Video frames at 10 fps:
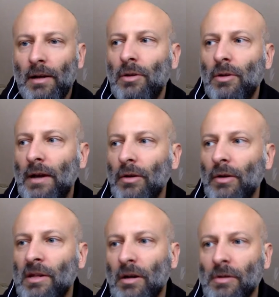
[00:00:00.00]
you had all these
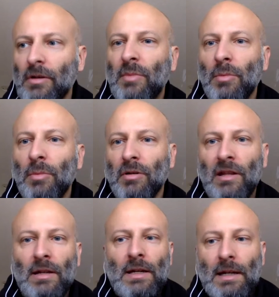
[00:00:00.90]
Congress members
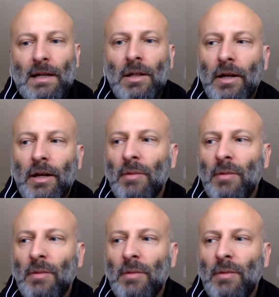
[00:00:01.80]
talking